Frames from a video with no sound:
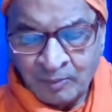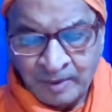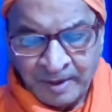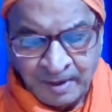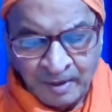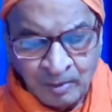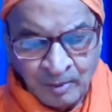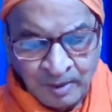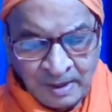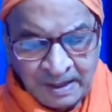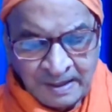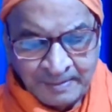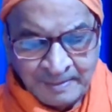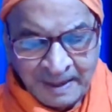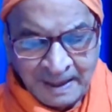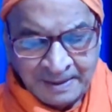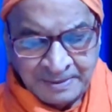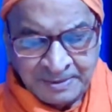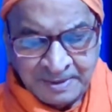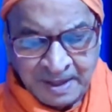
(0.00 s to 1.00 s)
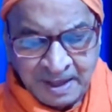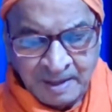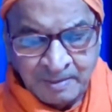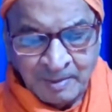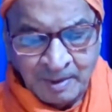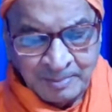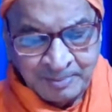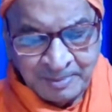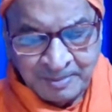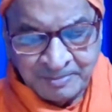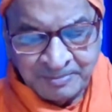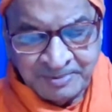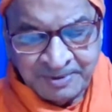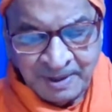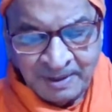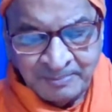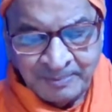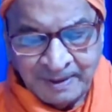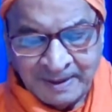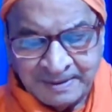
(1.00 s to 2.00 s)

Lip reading: For a holy man came of himself